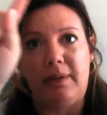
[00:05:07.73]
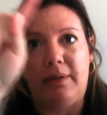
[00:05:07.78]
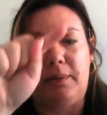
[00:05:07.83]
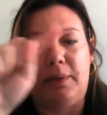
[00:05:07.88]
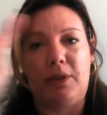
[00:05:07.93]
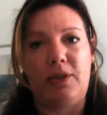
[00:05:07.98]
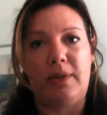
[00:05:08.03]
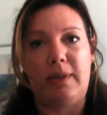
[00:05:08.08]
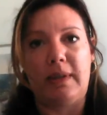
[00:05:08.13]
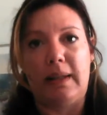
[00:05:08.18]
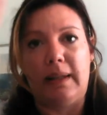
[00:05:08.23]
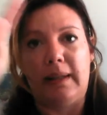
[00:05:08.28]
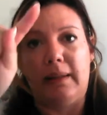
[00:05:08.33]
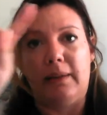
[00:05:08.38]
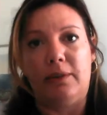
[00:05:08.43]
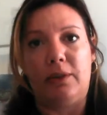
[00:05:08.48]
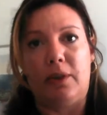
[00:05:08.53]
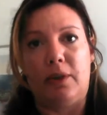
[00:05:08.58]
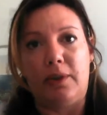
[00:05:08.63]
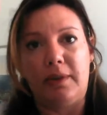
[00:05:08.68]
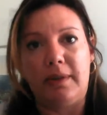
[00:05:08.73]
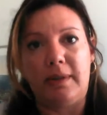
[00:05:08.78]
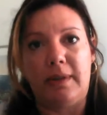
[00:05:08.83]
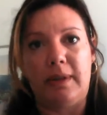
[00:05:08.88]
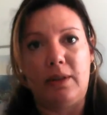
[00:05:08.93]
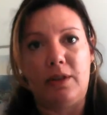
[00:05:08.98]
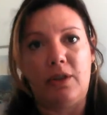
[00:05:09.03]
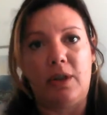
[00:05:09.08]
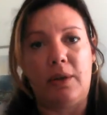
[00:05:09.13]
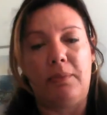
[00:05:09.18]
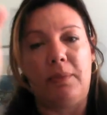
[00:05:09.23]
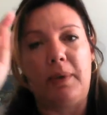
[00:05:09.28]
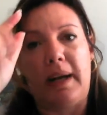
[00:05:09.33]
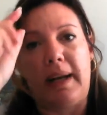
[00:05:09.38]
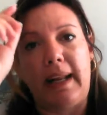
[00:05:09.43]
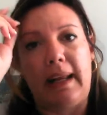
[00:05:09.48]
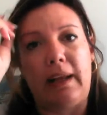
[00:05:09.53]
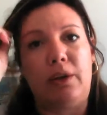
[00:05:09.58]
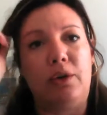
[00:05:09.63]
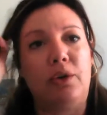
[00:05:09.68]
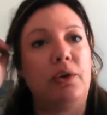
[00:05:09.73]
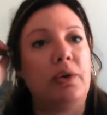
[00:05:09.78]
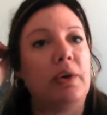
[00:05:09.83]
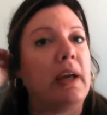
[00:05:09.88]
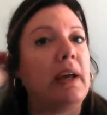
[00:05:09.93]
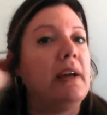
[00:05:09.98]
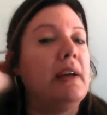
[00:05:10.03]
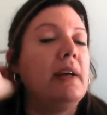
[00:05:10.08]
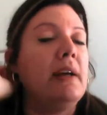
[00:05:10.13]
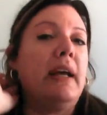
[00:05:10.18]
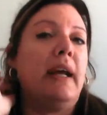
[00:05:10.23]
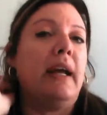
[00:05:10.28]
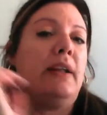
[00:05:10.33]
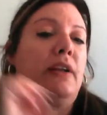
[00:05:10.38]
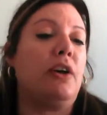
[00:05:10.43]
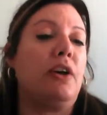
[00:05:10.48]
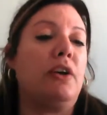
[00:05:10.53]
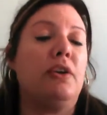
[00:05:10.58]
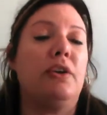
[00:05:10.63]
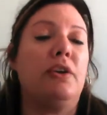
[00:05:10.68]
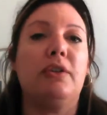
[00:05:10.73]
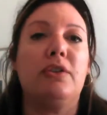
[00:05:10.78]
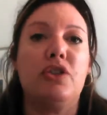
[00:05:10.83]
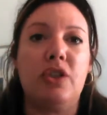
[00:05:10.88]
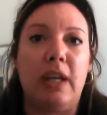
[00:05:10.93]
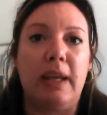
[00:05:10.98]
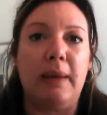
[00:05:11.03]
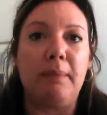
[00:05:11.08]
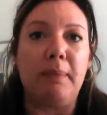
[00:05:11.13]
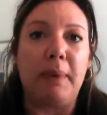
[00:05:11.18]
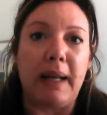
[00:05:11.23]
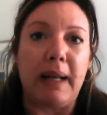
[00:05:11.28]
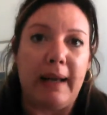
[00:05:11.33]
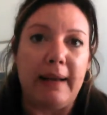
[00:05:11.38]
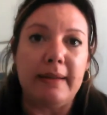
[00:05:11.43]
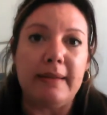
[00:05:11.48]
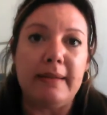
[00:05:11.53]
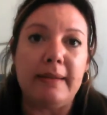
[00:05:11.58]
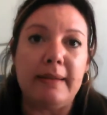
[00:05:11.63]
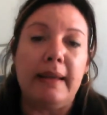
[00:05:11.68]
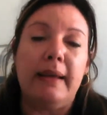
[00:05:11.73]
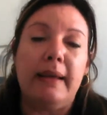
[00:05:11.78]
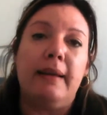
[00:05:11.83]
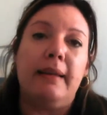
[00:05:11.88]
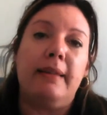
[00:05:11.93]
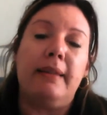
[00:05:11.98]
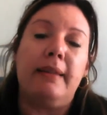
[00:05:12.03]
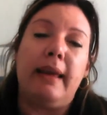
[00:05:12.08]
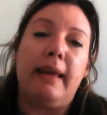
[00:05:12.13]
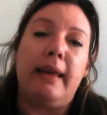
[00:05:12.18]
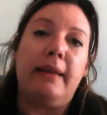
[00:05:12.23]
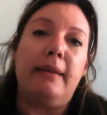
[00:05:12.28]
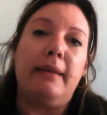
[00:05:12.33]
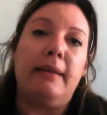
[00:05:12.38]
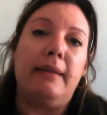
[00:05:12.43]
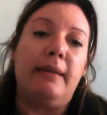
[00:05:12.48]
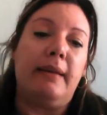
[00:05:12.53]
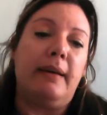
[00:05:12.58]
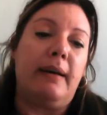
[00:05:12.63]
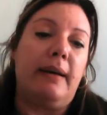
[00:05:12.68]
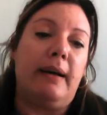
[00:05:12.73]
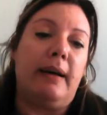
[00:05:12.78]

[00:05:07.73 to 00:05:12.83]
which is the little dots in the top right-hand corner, and go to G+, then